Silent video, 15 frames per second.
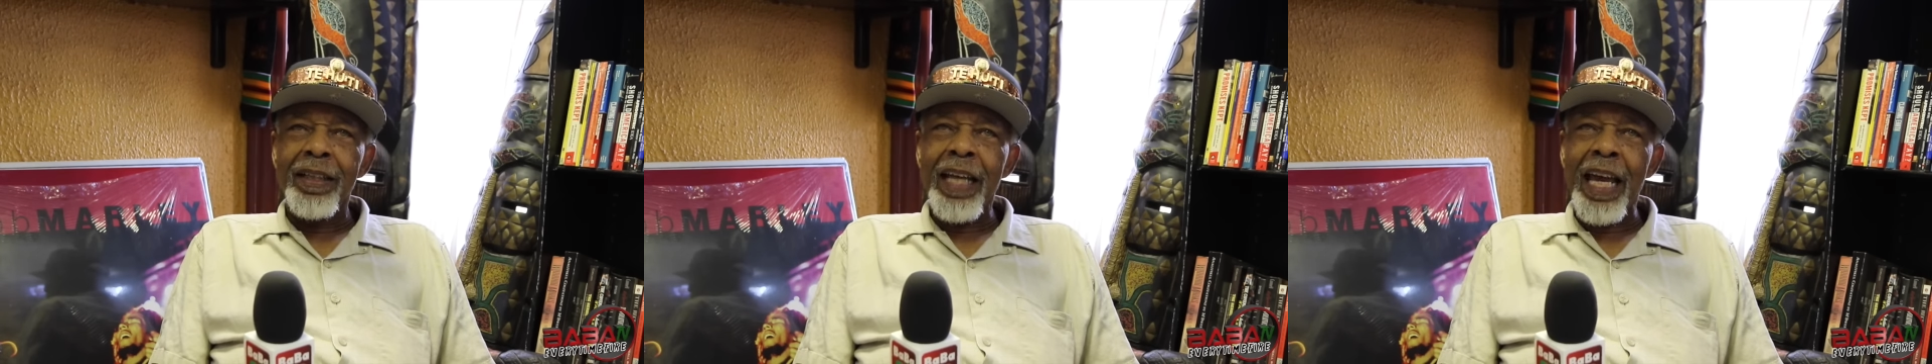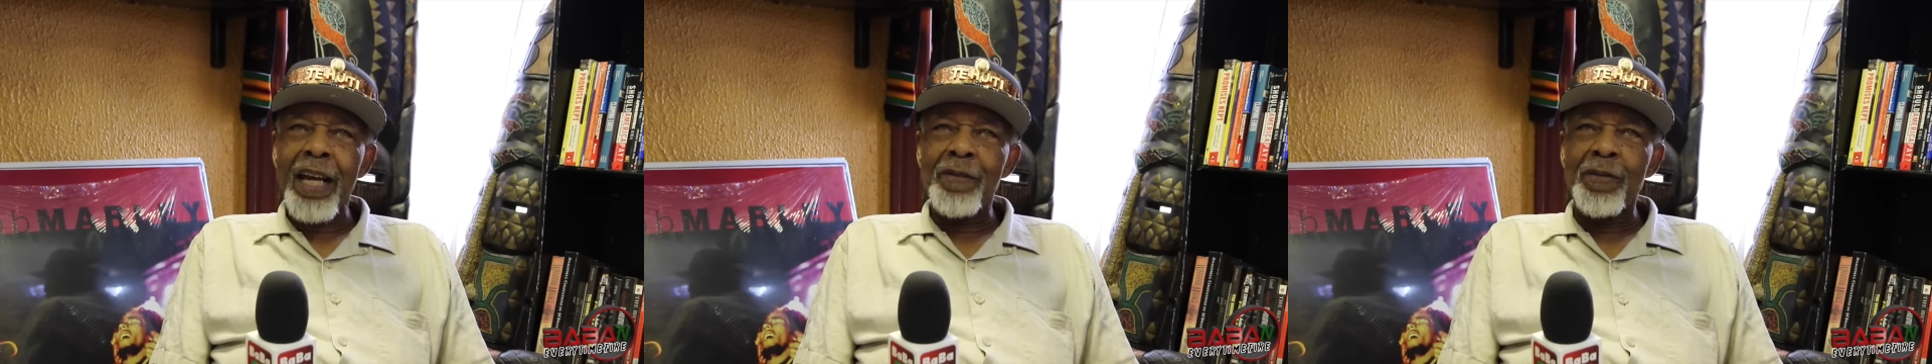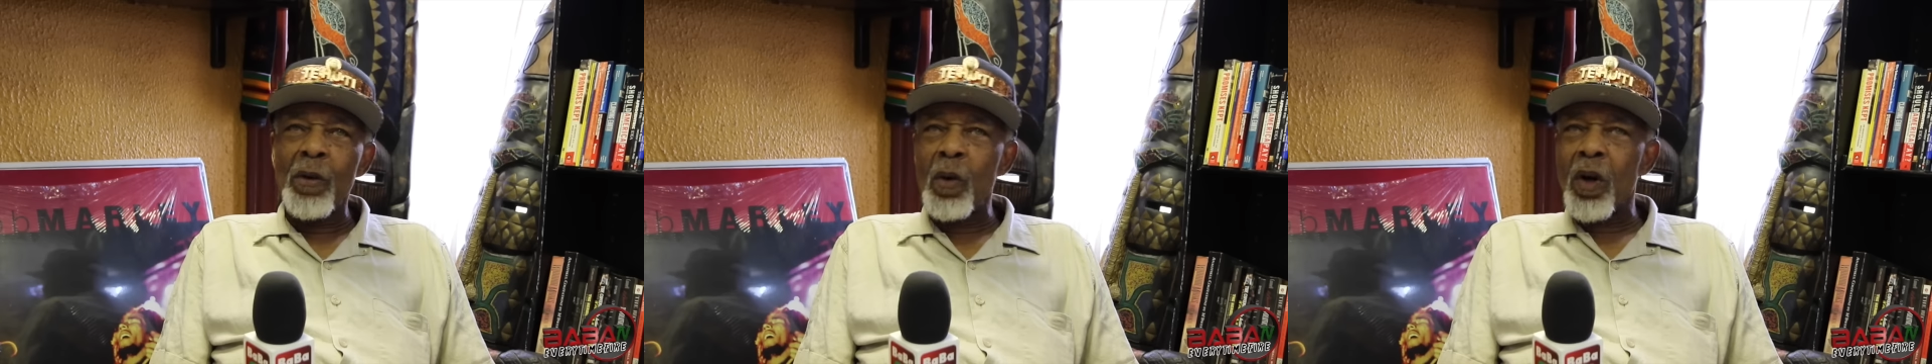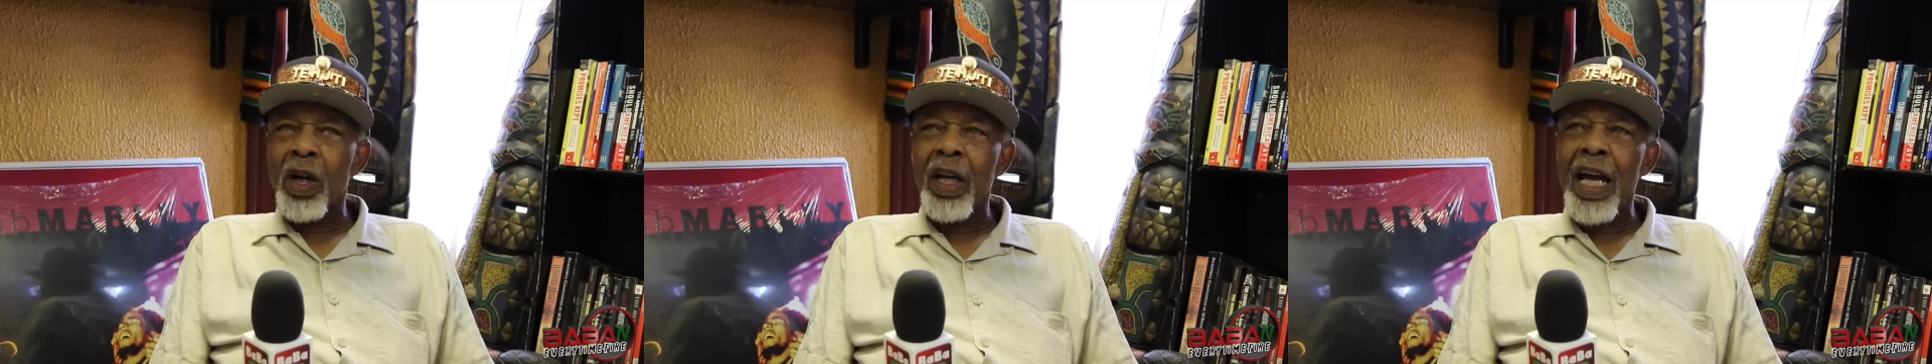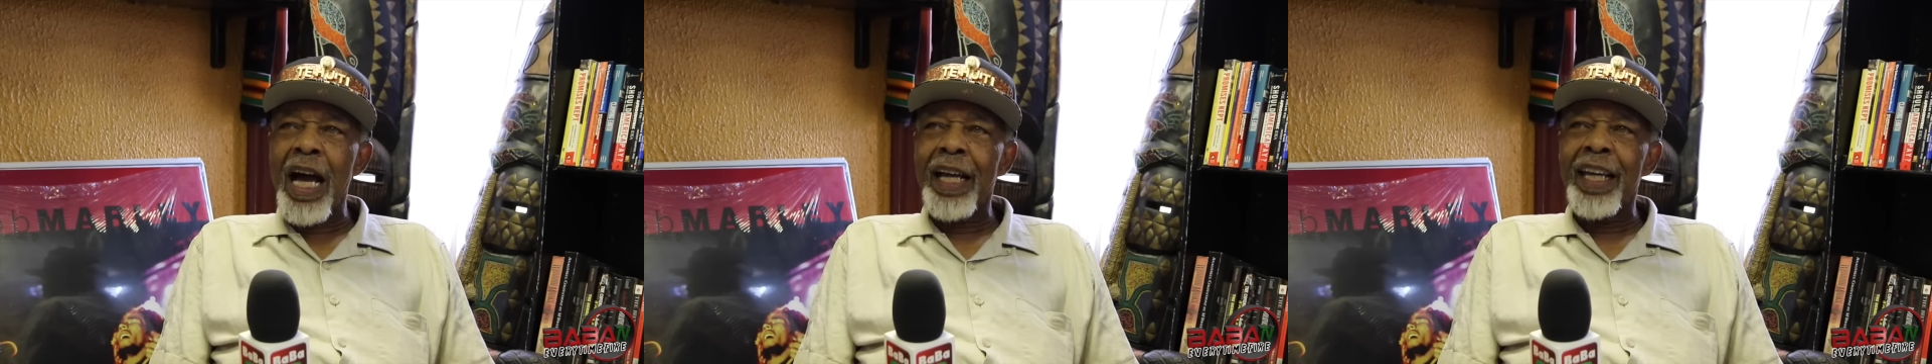and 4
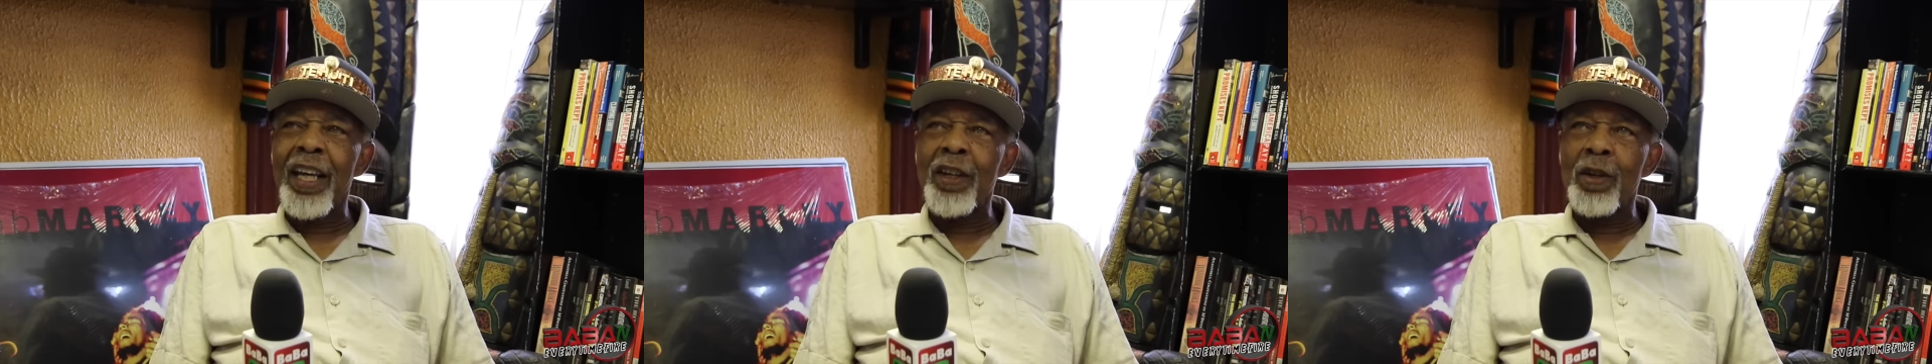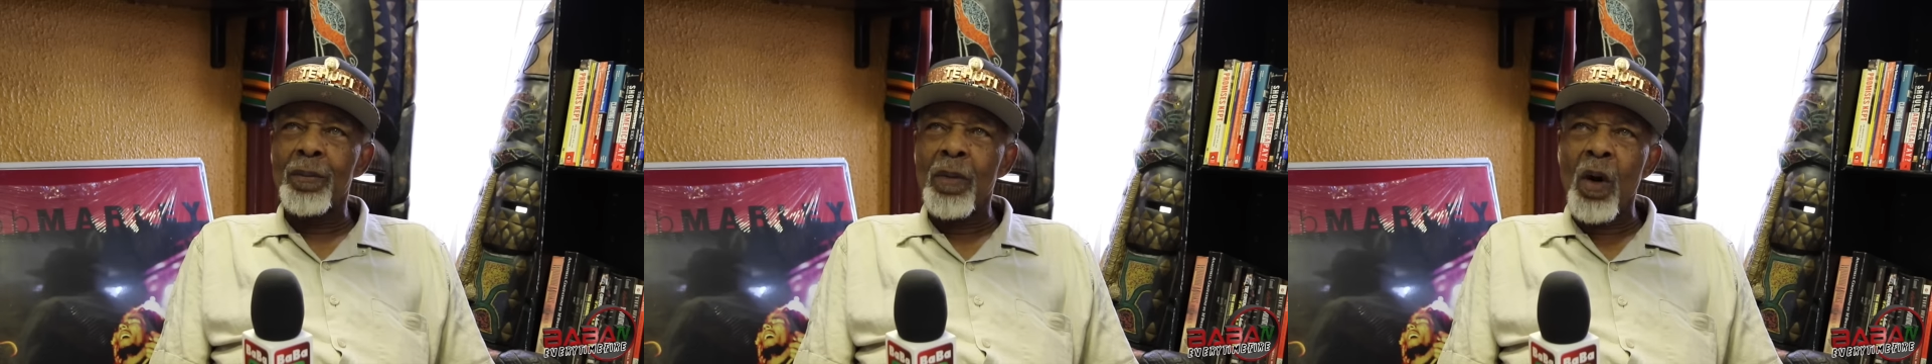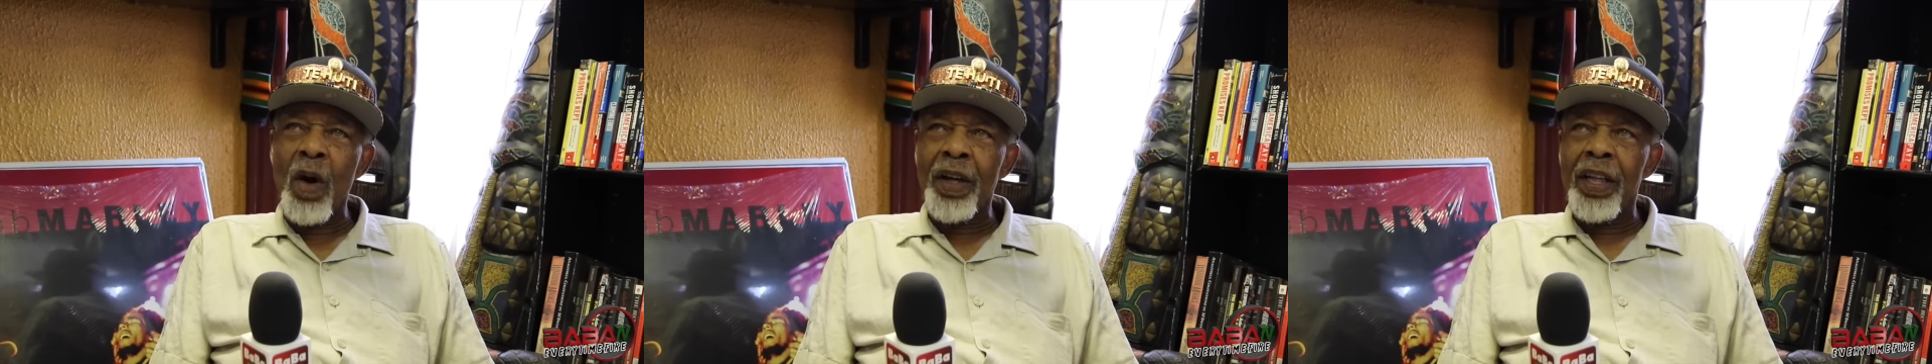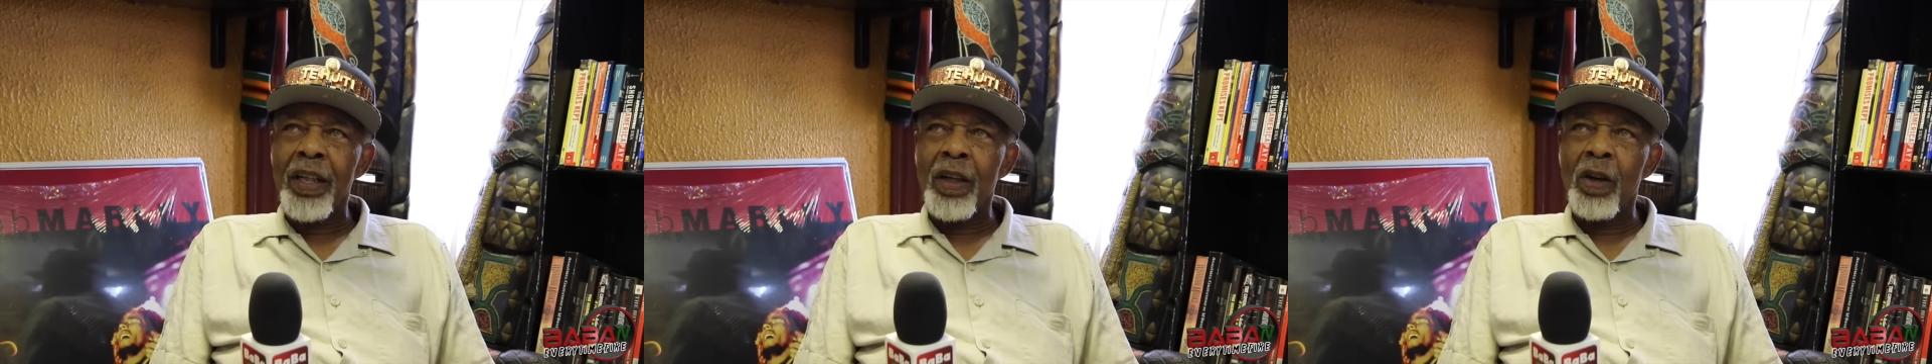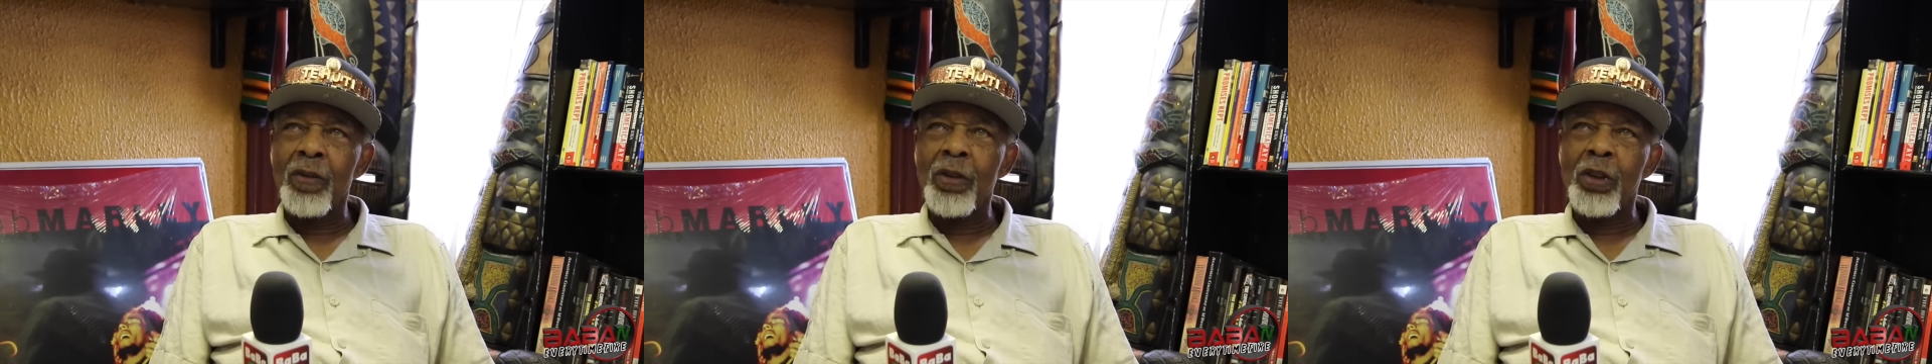o'clock in the
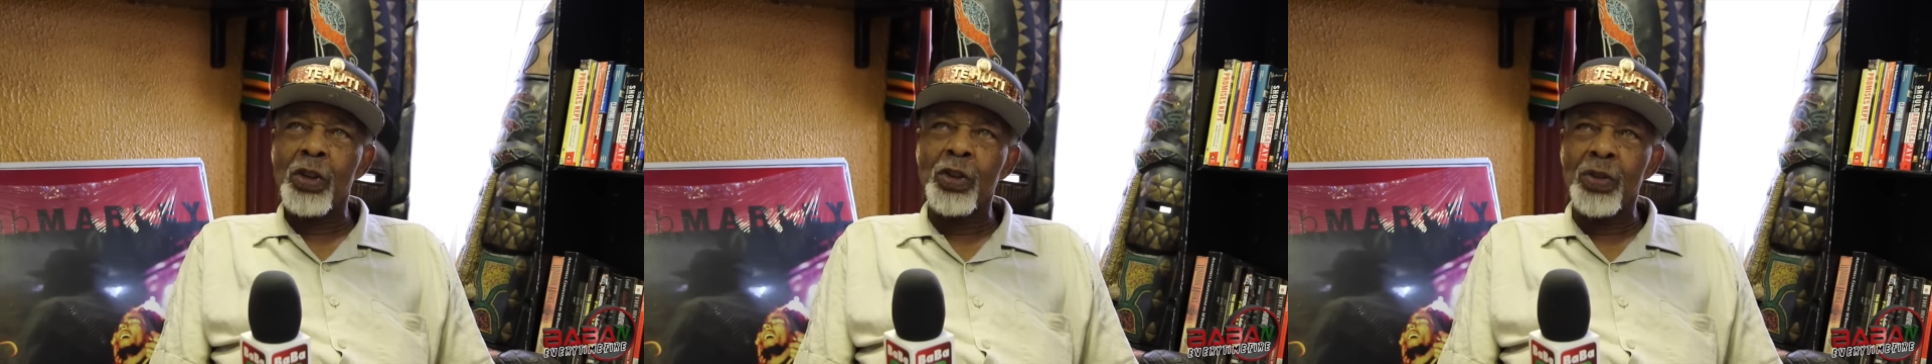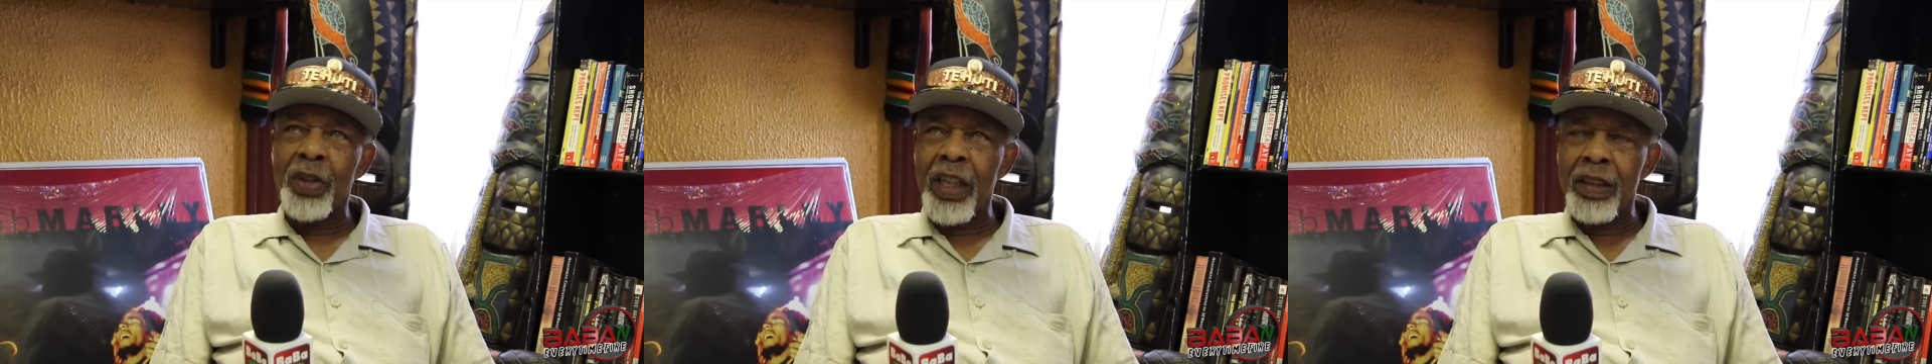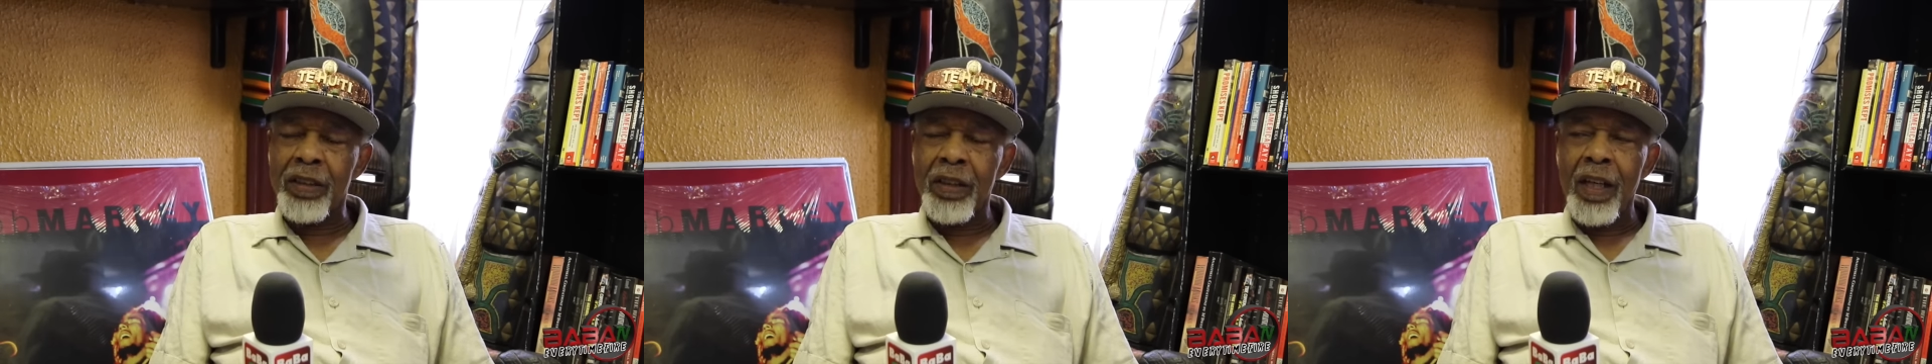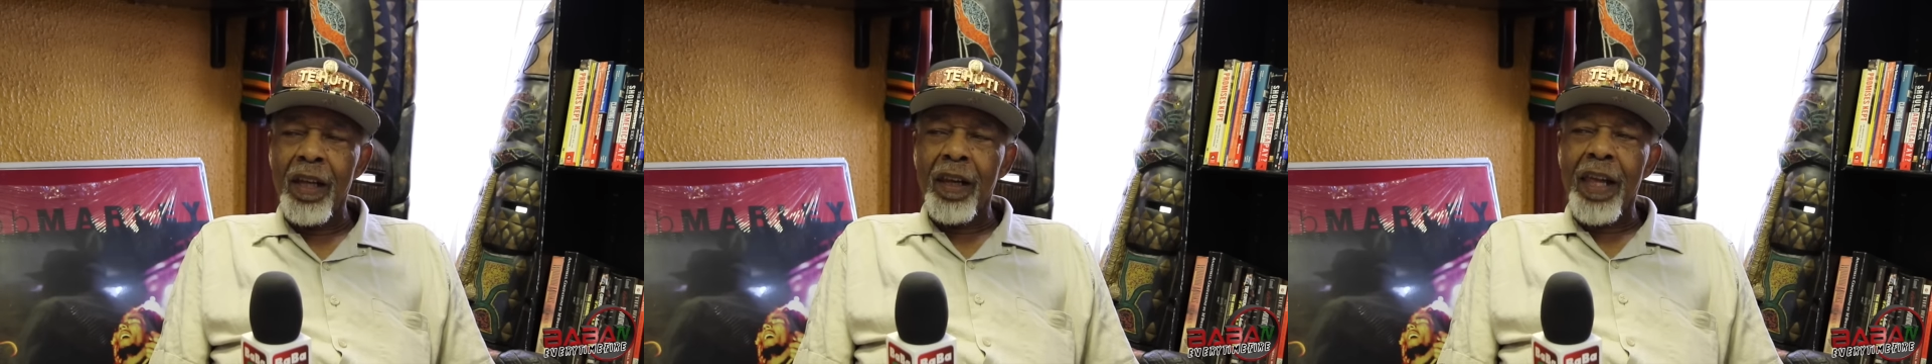morning over the streets